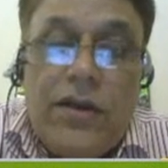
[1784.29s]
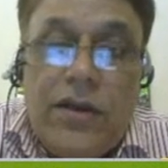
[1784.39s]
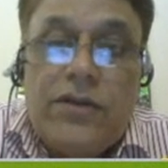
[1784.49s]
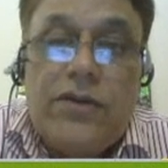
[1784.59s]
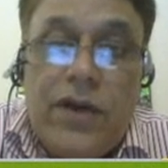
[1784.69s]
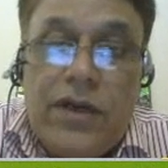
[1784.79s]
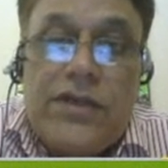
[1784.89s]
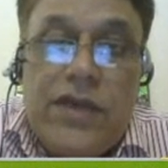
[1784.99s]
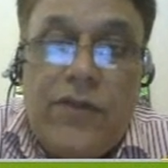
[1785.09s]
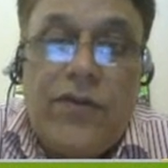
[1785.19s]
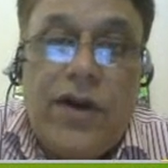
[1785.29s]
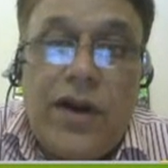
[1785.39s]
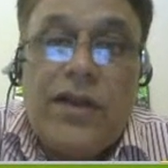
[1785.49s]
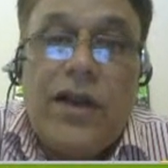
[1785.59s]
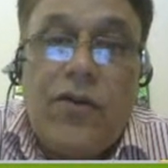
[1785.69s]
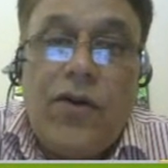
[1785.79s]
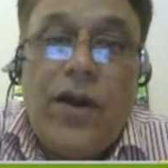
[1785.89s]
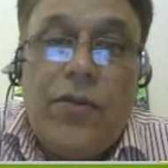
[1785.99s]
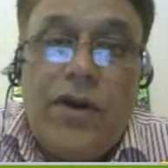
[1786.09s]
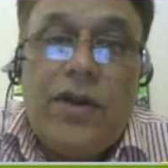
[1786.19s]
they should understand what are the
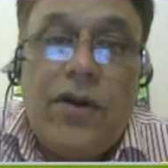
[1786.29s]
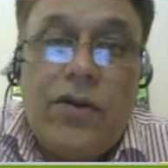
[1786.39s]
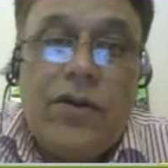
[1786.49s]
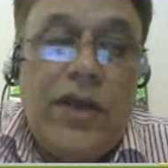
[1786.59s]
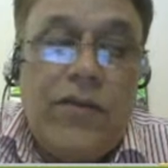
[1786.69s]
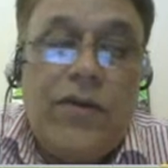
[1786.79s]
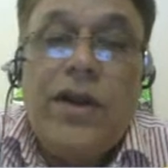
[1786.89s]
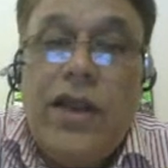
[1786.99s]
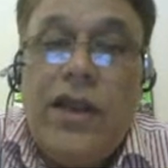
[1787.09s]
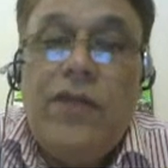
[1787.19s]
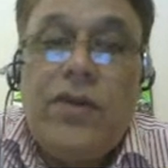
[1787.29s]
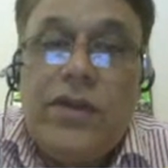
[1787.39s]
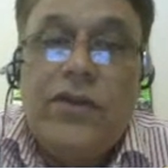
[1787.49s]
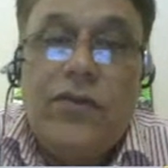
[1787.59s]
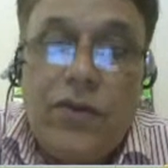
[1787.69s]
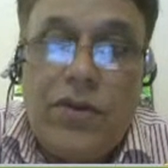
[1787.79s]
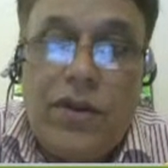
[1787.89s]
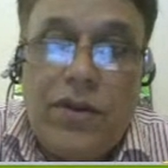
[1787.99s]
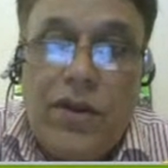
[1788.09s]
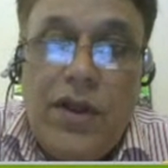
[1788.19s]
requirements, how he will deal with these forces,